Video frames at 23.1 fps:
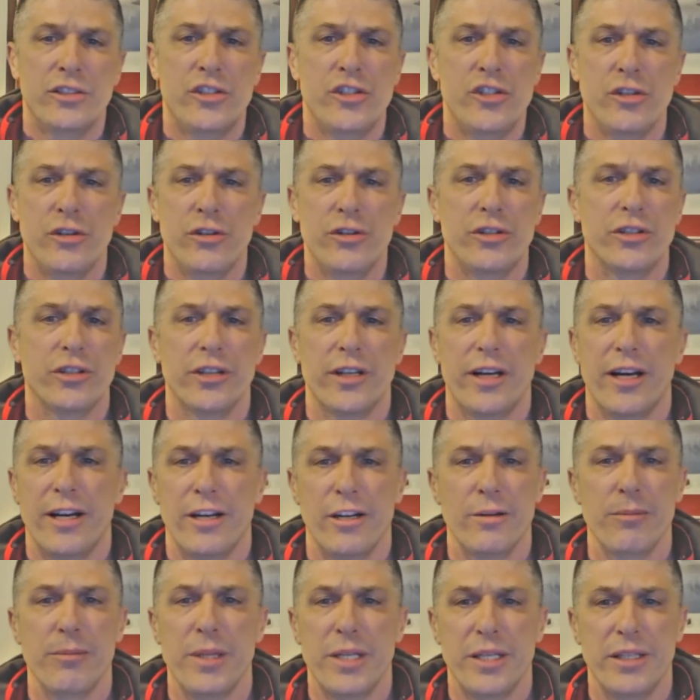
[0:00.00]
junior
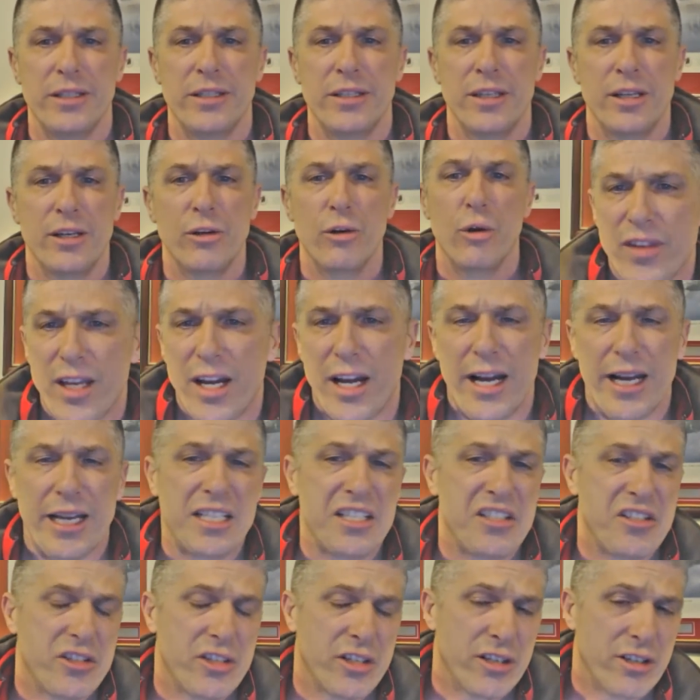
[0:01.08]
airmen. I
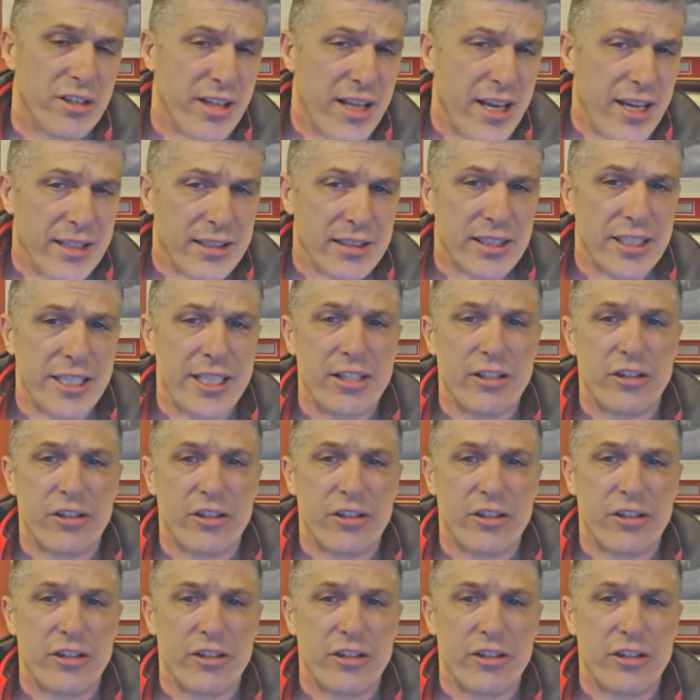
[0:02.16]
consider that